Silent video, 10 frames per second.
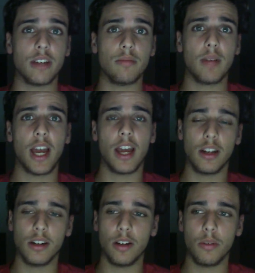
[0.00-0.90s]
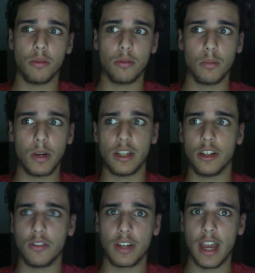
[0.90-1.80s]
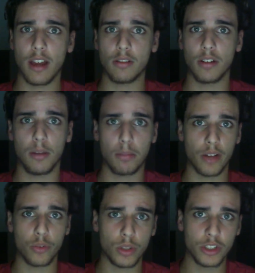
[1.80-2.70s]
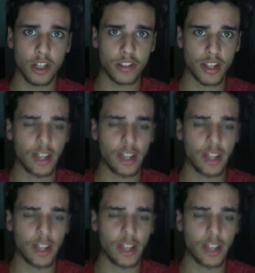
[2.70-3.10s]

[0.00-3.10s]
And when you get a +1 charge state,